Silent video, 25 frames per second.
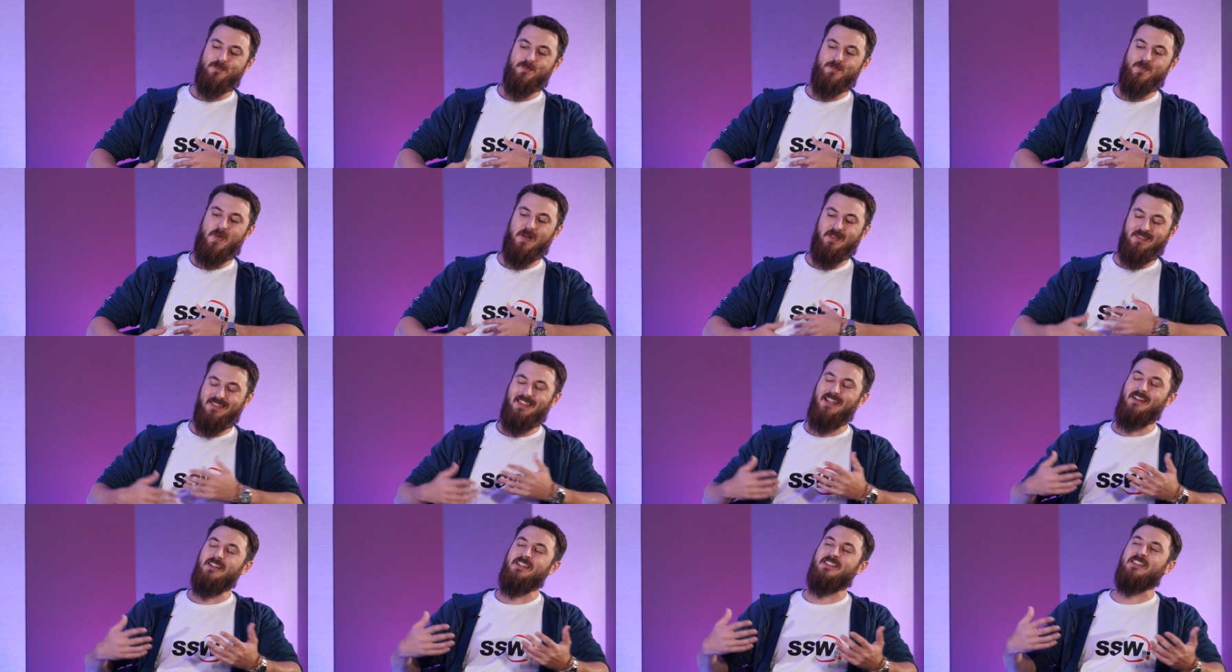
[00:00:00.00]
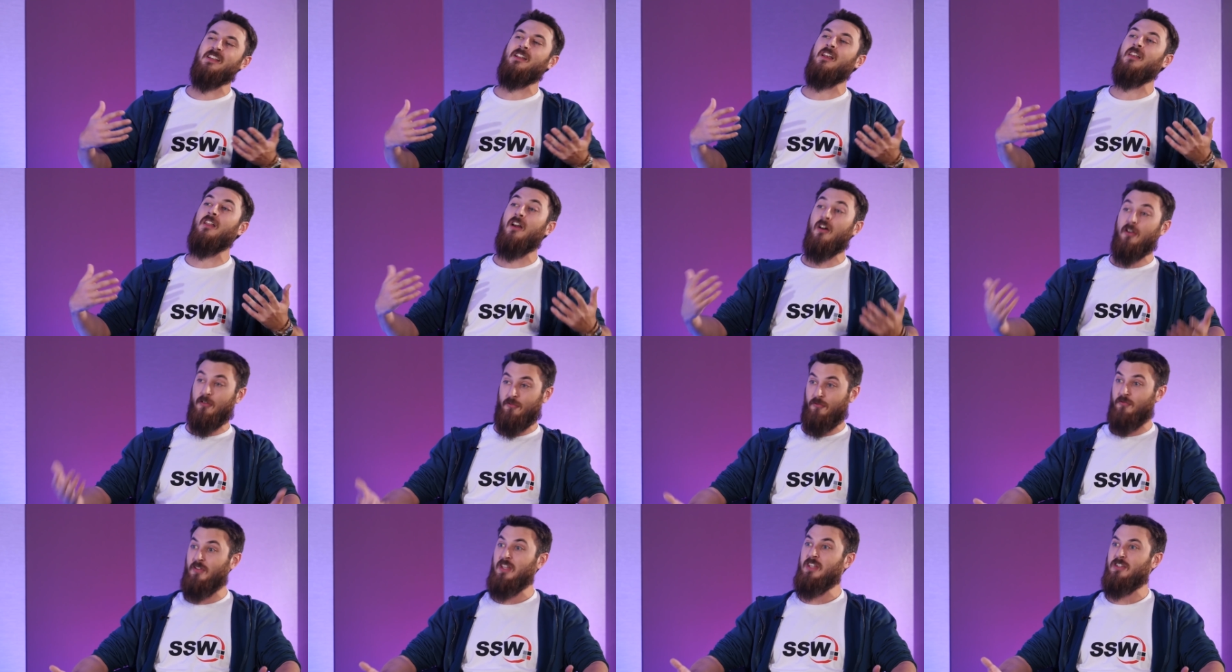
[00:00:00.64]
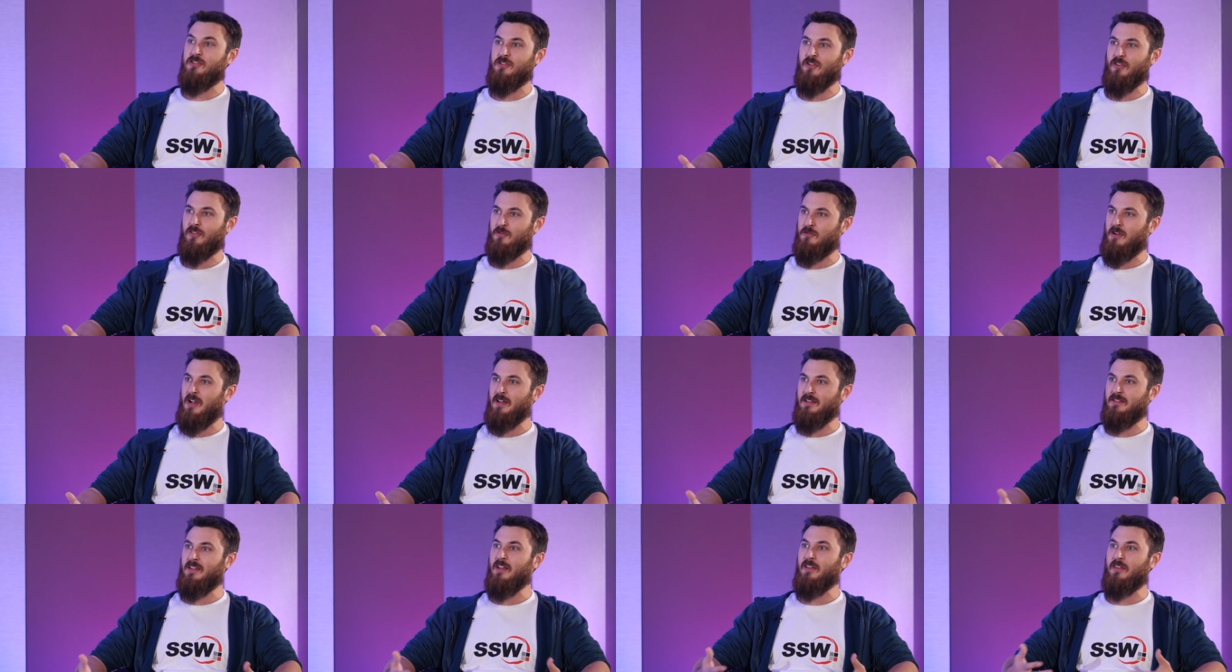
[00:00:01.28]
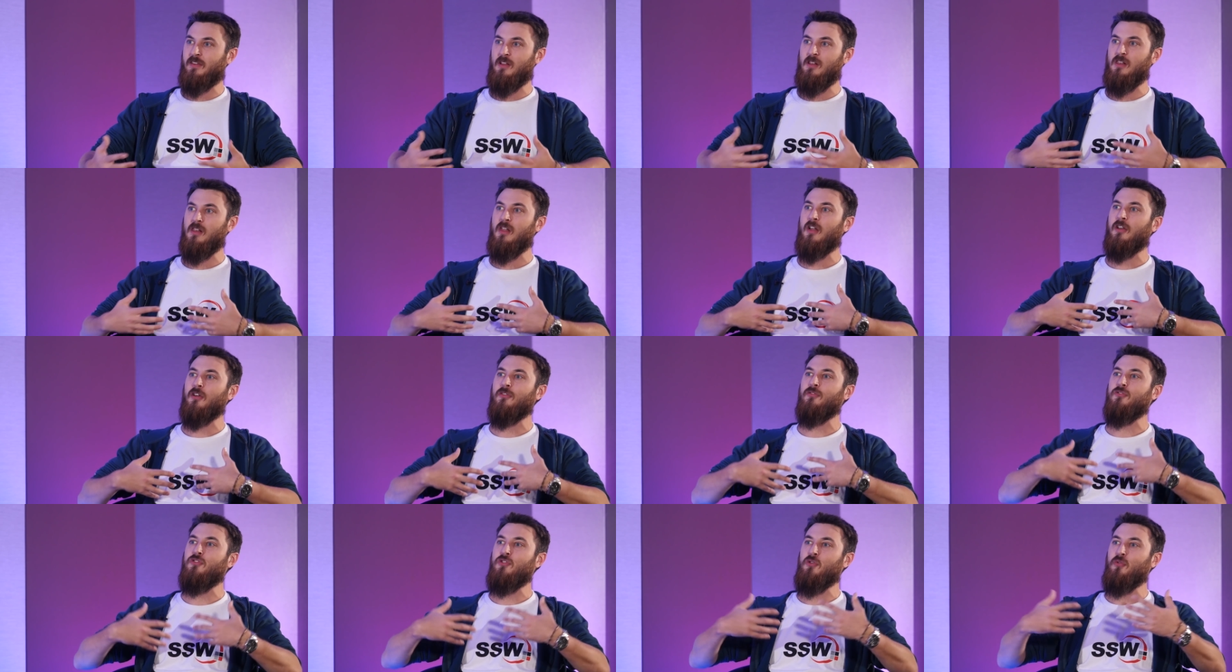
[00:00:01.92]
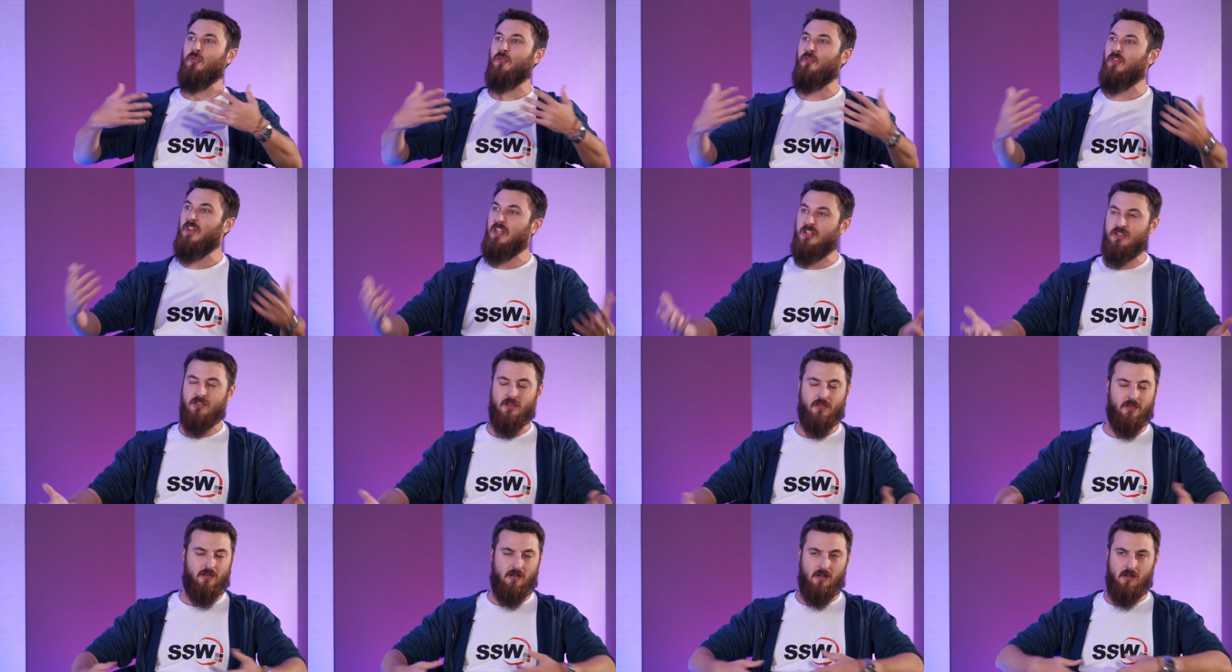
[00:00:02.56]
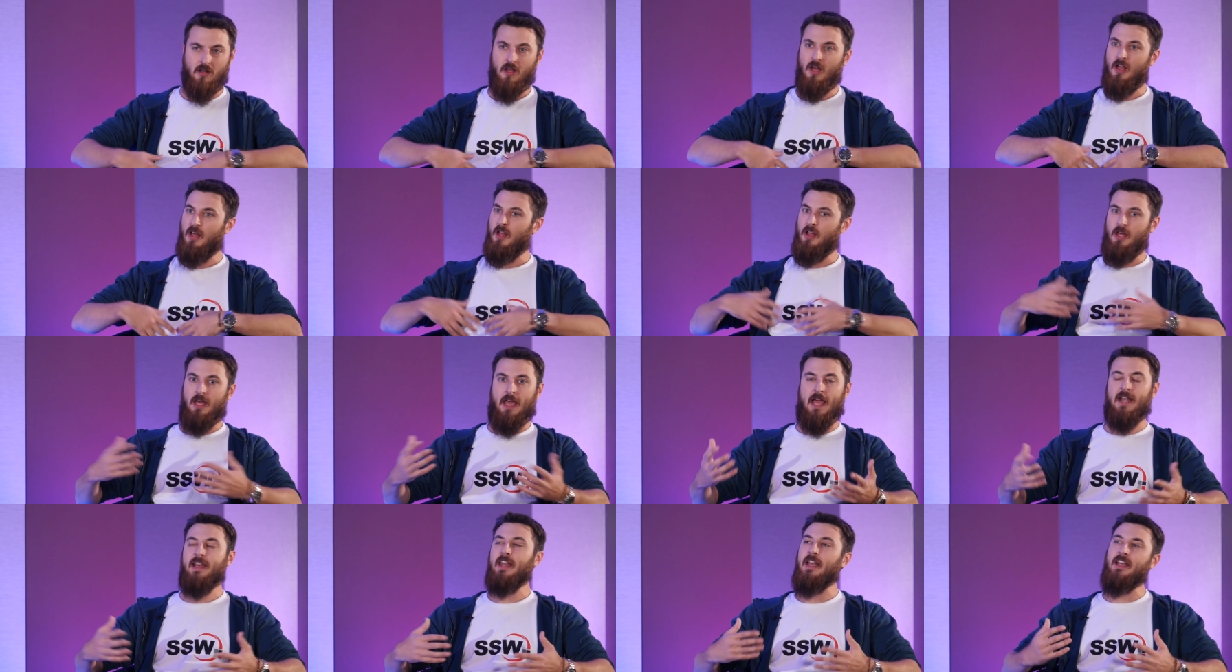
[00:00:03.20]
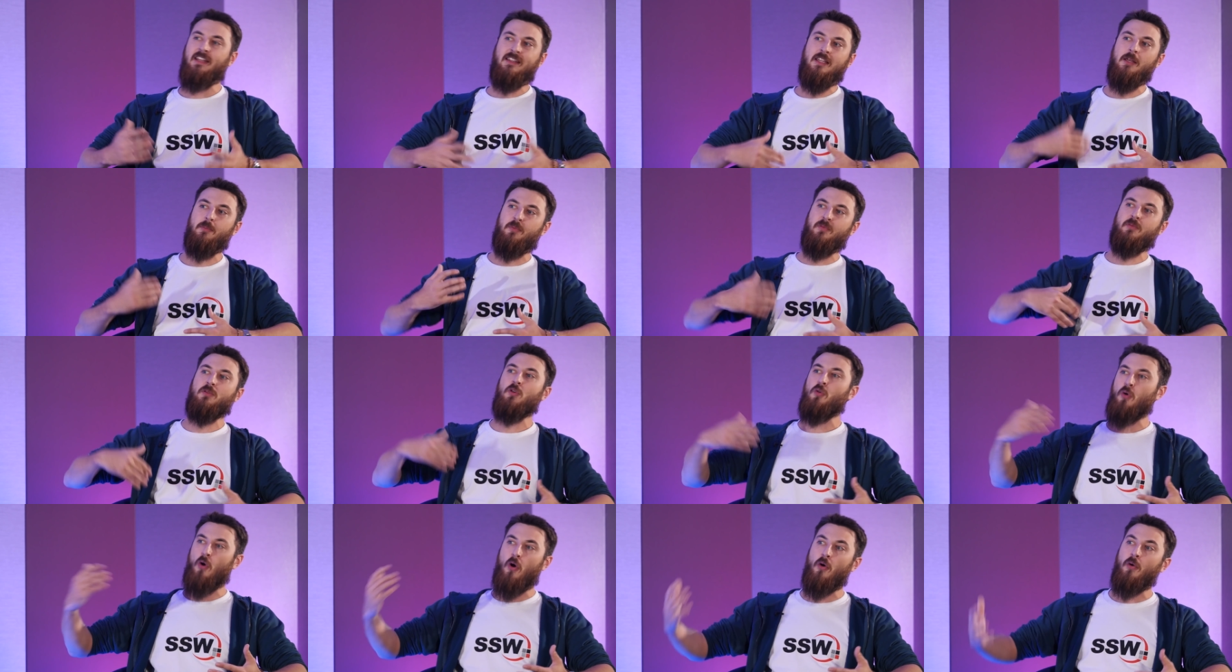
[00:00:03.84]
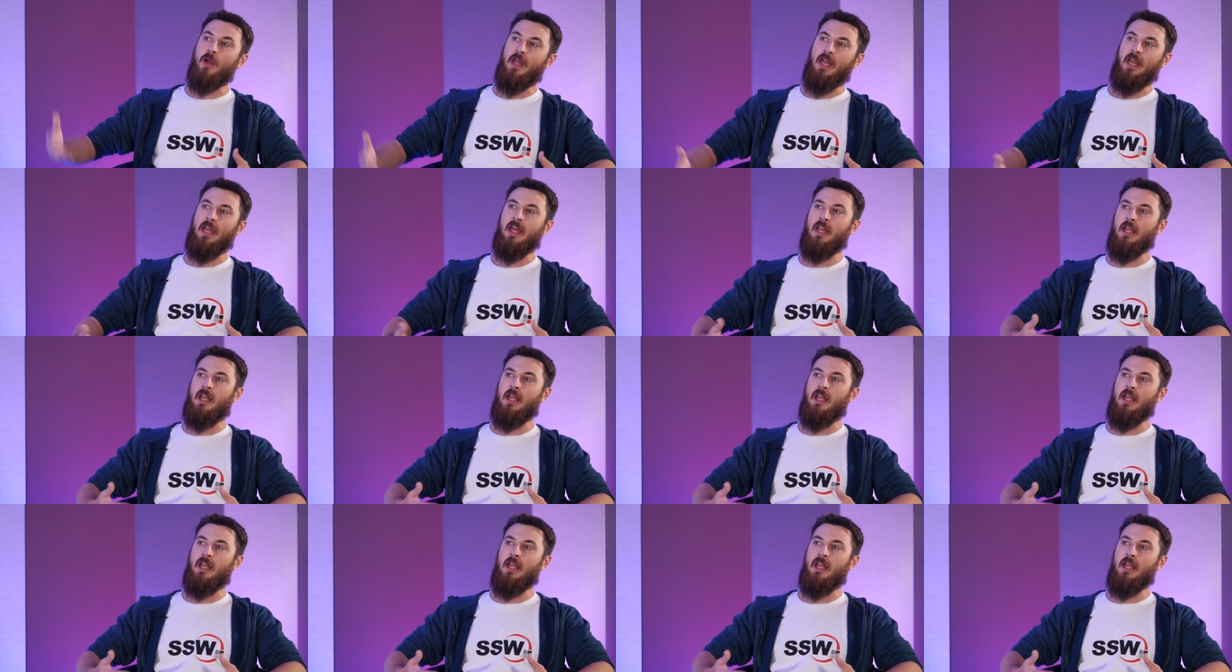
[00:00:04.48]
But there is a lot of features, right? There's a lot of new features, and it keeps growing.